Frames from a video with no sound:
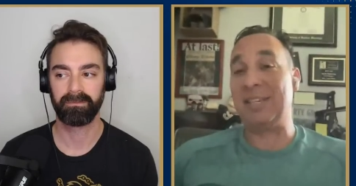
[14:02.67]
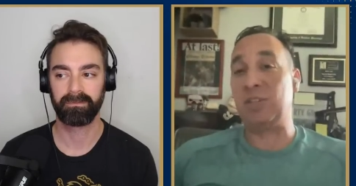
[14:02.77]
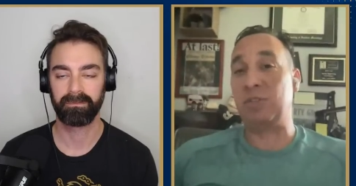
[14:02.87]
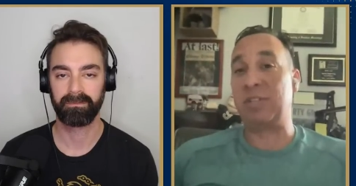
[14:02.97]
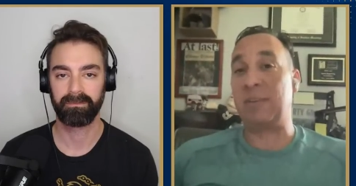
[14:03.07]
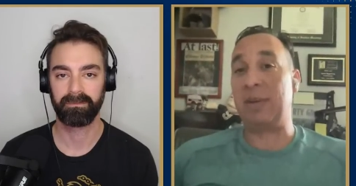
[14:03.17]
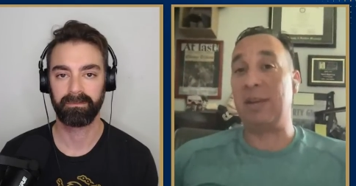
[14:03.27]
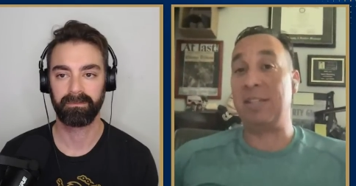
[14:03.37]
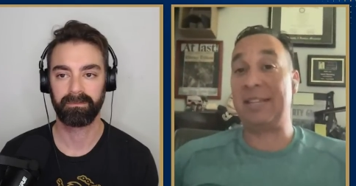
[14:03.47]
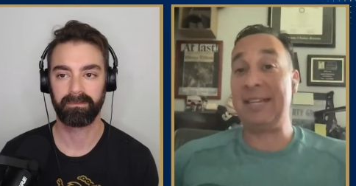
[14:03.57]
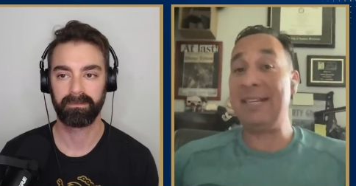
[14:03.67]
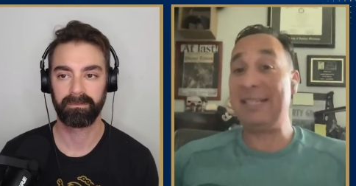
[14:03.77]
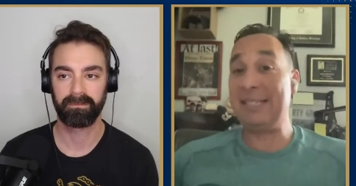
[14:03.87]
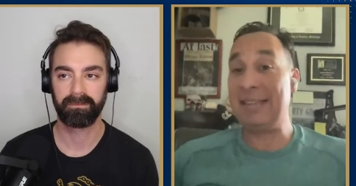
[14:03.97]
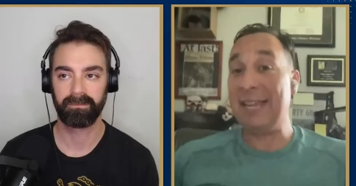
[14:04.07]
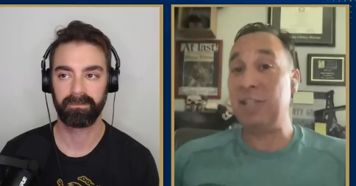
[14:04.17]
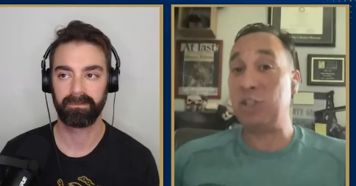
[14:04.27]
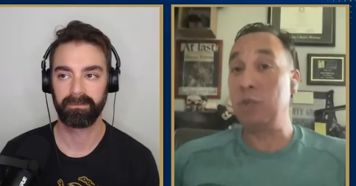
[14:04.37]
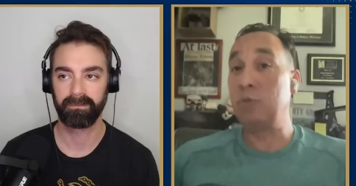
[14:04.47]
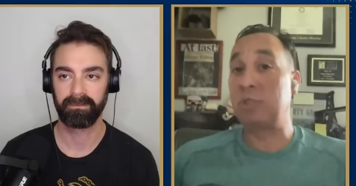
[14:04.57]
Speaker 1: interesting because he did
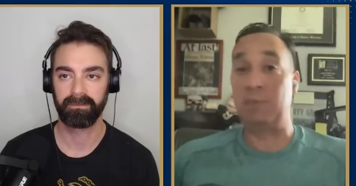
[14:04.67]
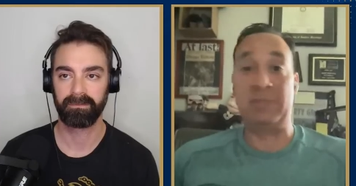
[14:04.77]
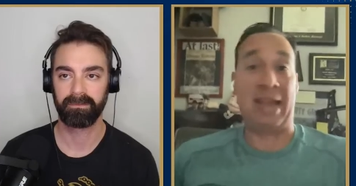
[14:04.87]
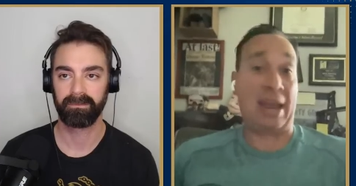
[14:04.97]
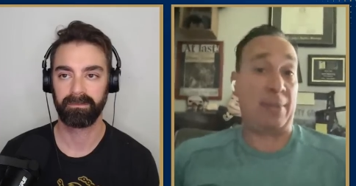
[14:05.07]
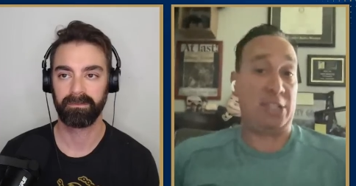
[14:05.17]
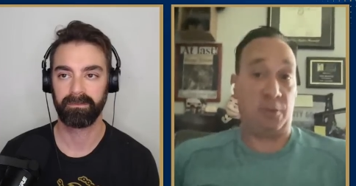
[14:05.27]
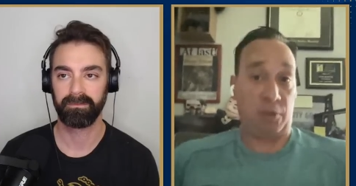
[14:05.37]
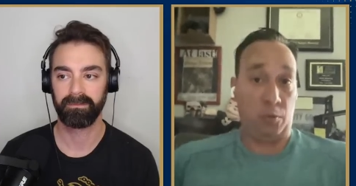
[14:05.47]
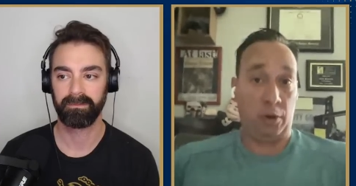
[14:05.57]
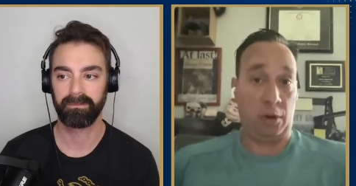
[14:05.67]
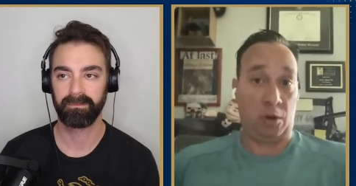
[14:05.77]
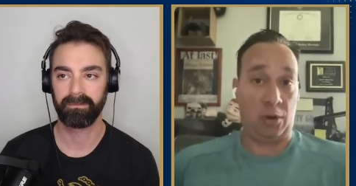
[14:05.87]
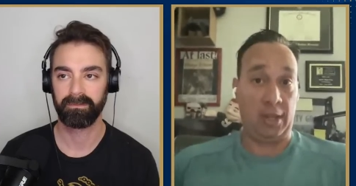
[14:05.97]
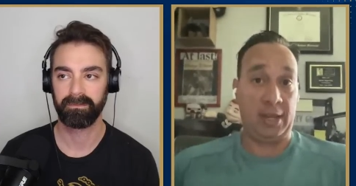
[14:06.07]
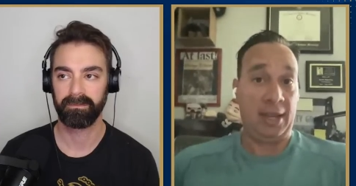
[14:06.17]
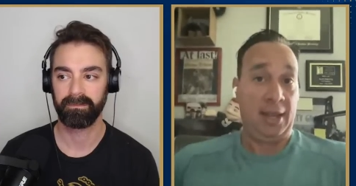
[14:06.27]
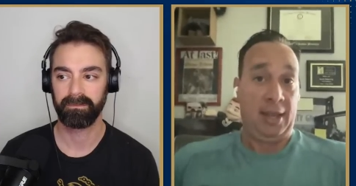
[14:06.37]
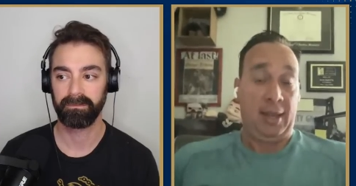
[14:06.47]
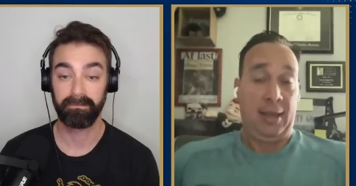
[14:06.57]
do some damage, if you want to call it
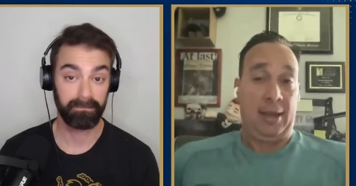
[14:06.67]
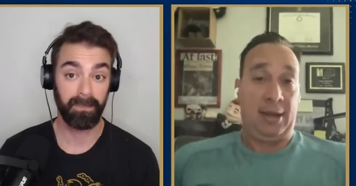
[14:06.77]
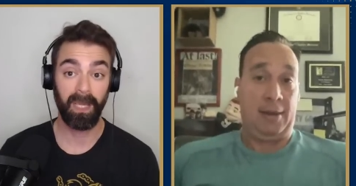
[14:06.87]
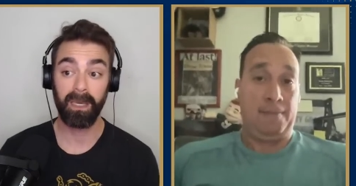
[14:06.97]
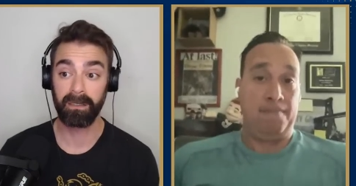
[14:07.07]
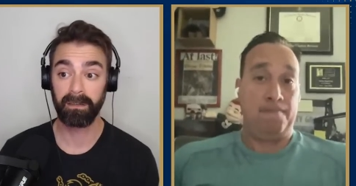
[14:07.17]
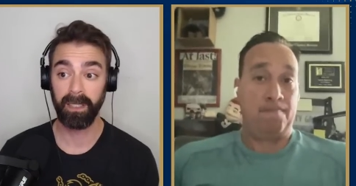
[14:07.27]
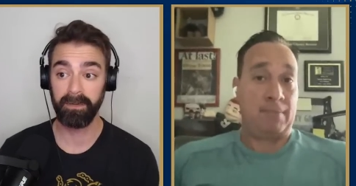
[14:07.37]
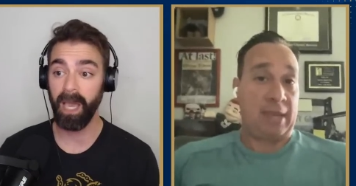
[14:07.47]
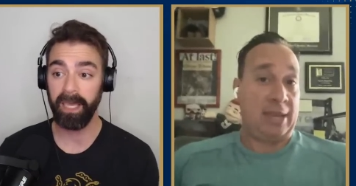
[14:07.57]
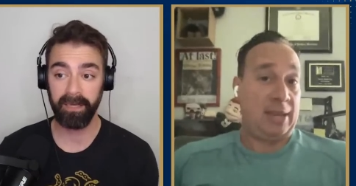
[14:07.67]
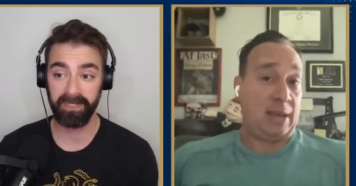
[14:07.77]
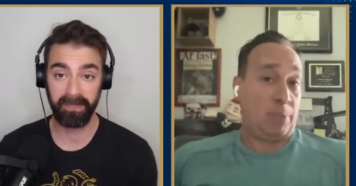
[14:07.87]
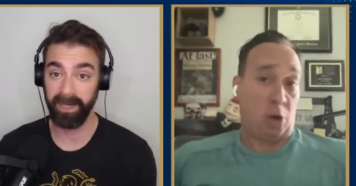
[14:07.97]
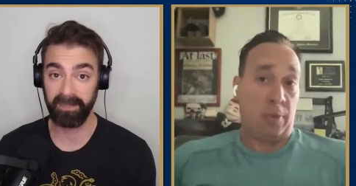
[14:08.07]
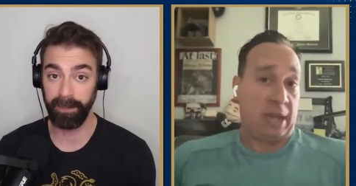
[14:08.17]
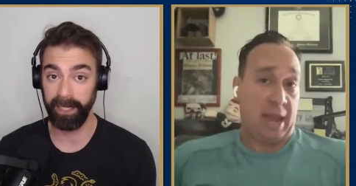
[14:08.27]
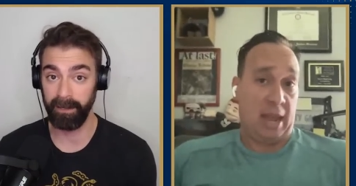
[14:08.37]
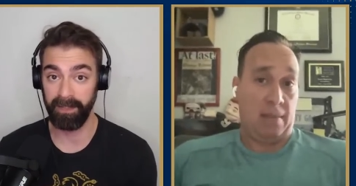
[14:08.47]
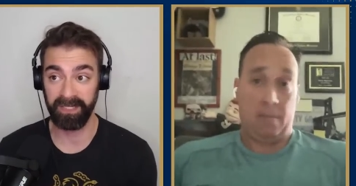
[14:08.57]
um, yeah, he was, in, he was the best
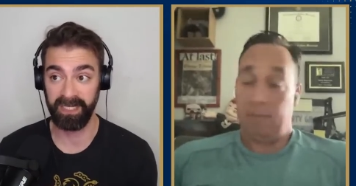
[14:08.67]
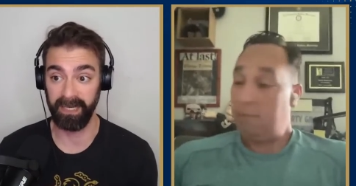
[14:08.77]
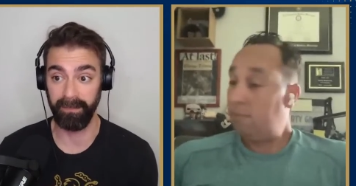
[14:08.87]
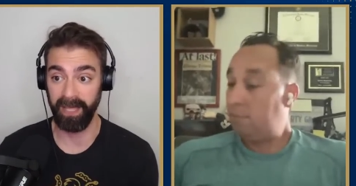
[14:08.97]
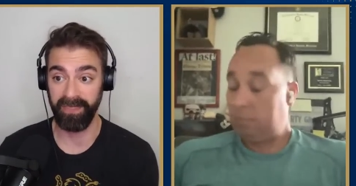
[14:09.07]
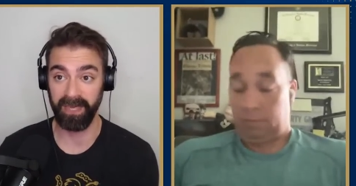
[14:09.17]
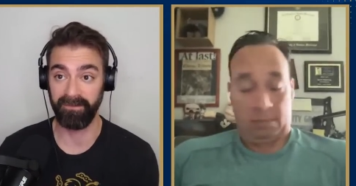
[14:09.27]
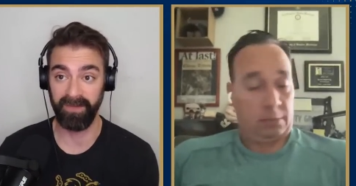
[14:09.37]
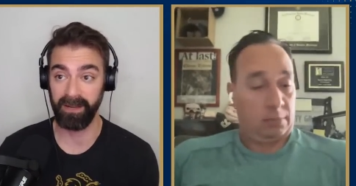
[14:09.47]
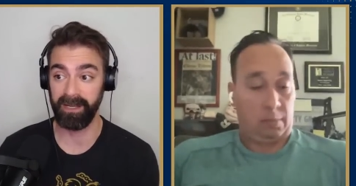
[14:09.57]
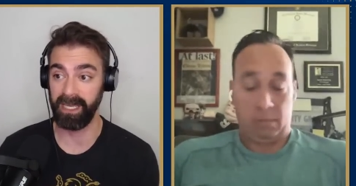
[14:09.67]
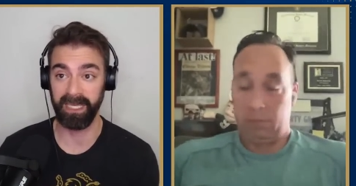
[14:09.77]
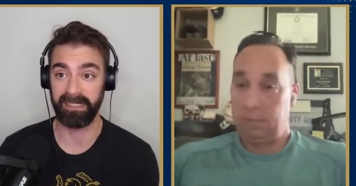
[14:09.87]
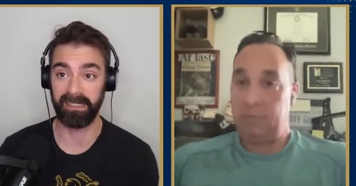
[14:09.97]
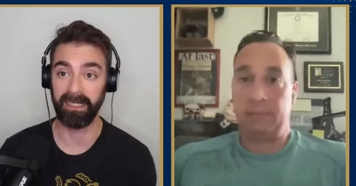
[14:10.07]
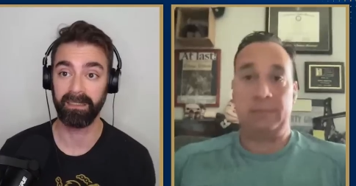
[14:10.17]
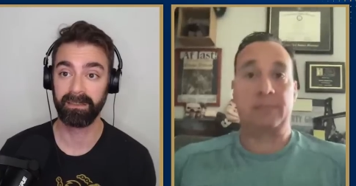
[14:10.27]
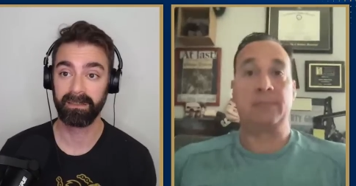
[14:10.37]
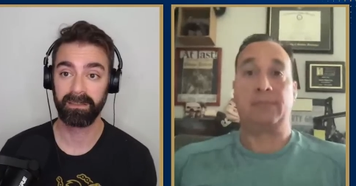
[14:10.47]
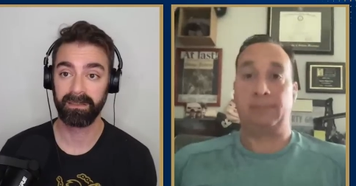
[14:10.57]
player
Speaker 2: on the team, I think, very easily.
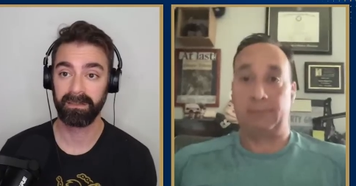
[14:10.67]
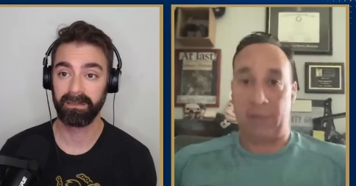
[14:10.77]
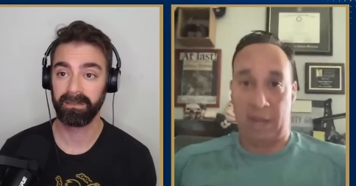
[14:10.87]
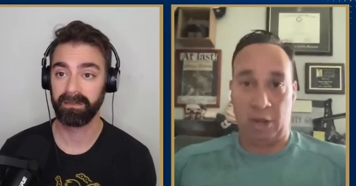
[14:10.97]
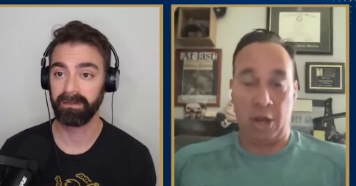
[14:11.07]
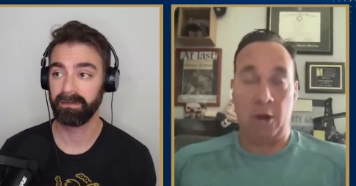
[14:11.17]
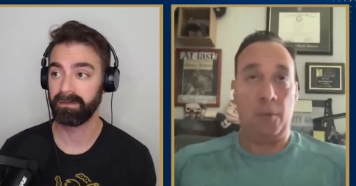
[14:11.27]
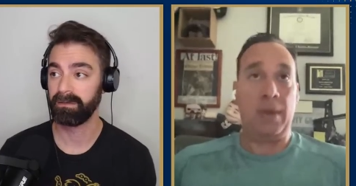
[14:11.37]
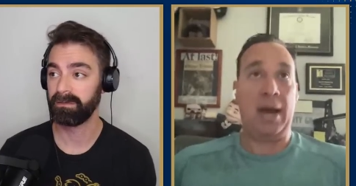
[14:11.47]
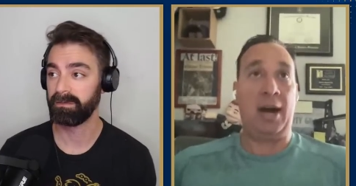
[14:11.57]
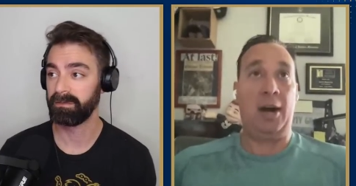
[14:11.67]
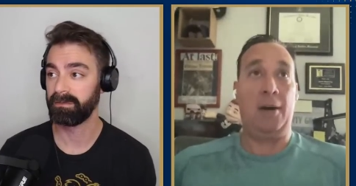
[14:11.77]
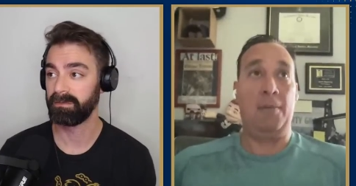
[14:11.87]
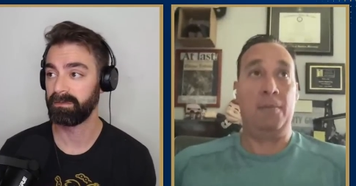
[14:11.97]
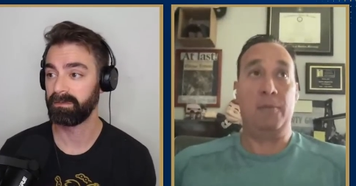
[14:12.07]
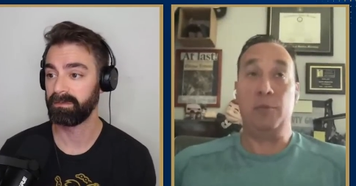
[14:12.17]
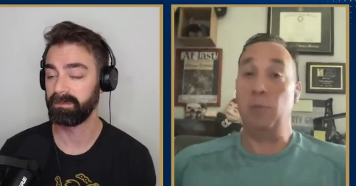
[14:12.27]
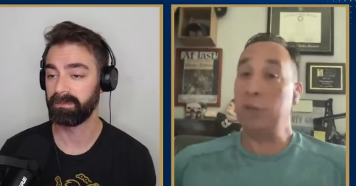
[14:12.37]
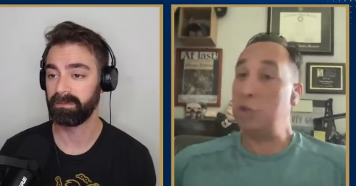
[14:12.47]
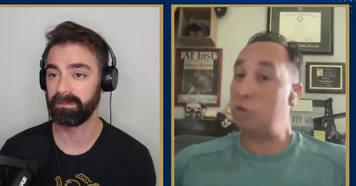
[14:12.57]
Speaker 1: There you go. Um,
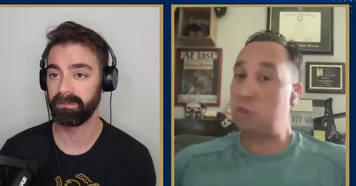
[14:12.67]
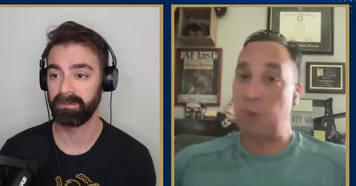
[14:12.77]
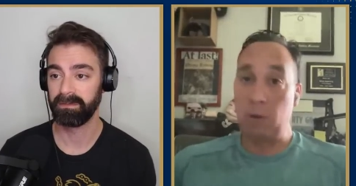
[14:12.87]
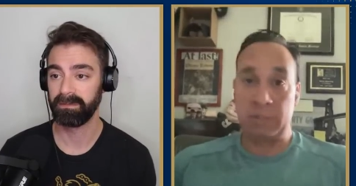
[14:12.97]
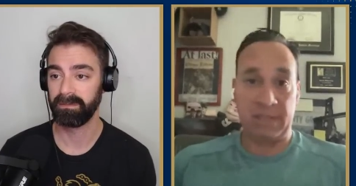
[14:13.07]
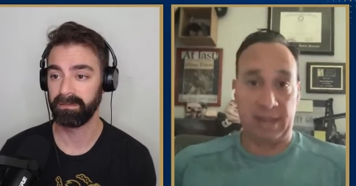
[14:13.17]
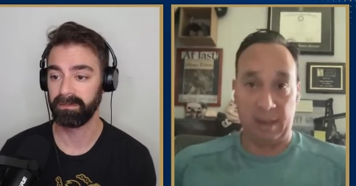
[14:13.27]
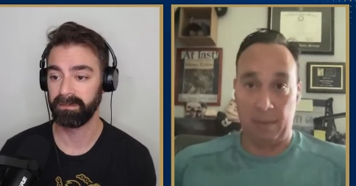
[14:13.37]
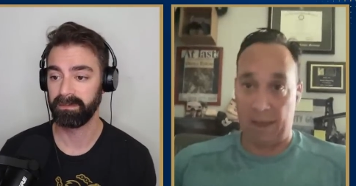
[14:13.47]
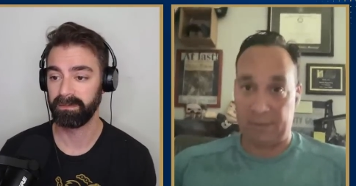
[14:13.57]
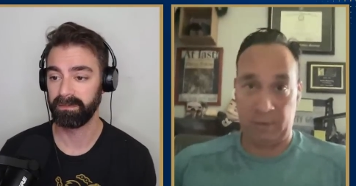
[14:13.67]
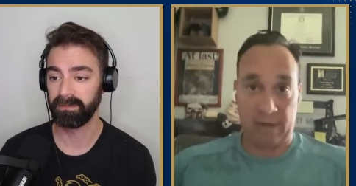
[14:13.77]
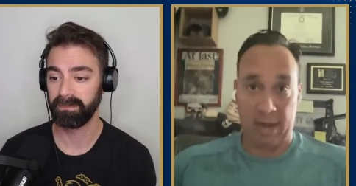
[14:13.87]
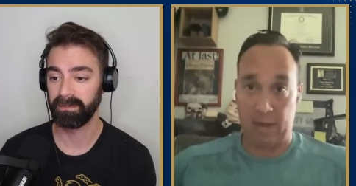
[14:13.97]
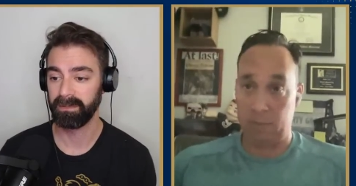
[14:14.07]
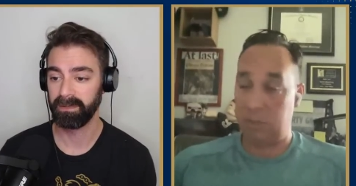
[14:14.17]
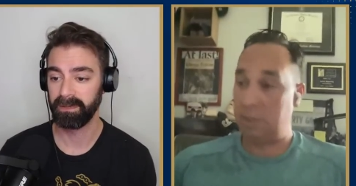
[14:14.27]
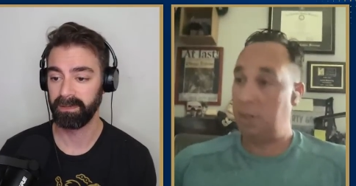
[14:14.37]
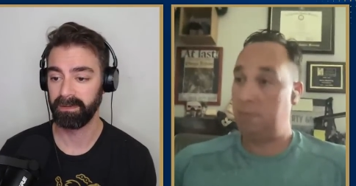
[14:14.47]
when you spoke to him after games,